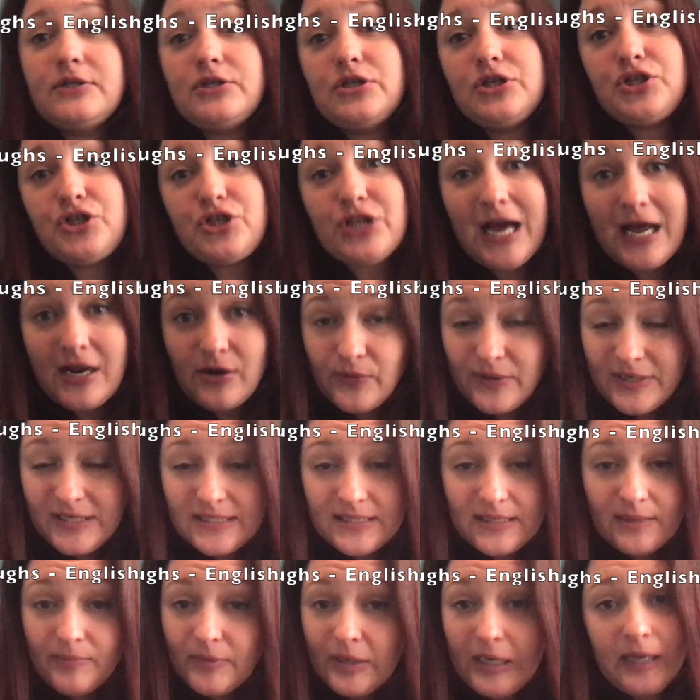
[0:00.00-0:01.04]
shadowing
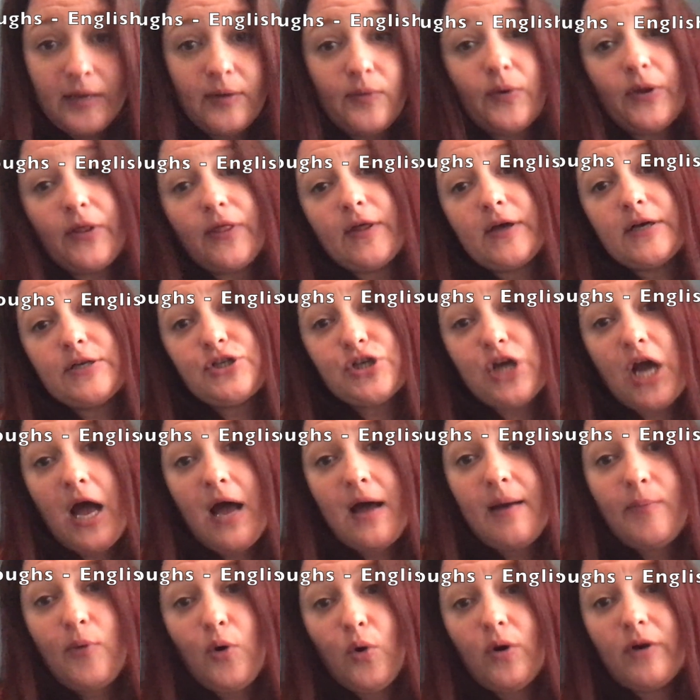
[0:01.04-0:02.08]
somebody with a
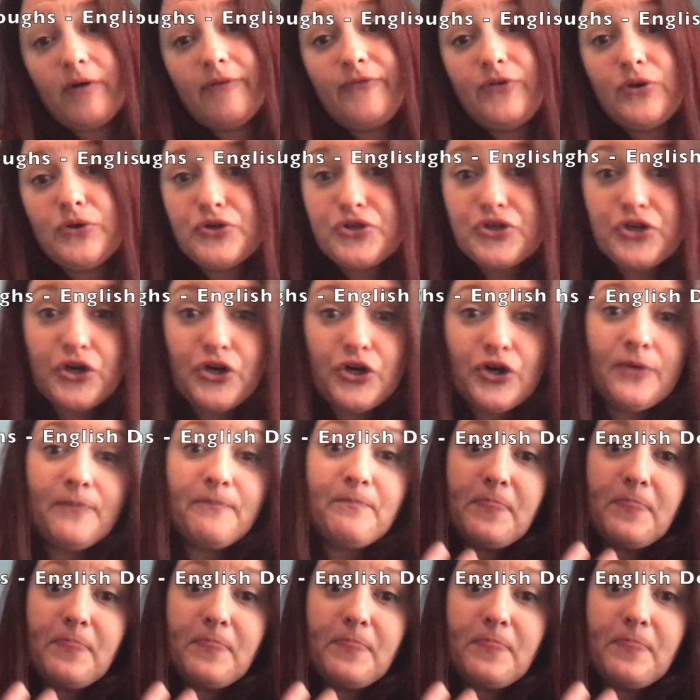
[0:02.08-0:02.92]
job or a future